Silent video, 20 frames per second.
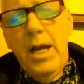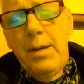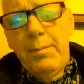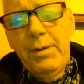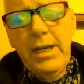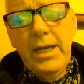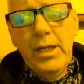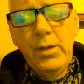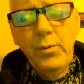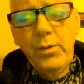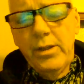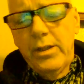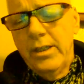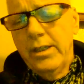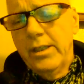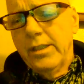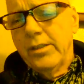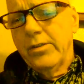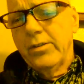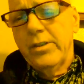I'm going to end with
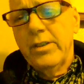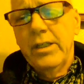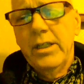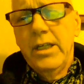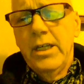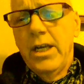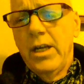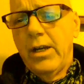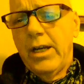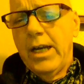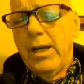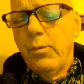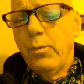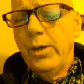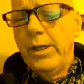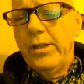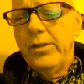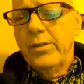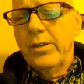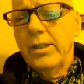this. Okay,
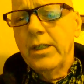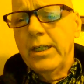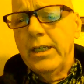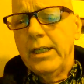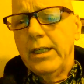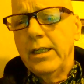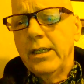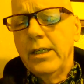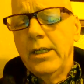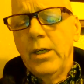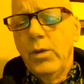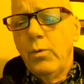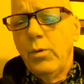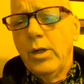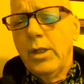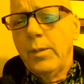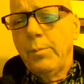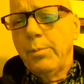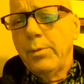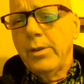recently, one of the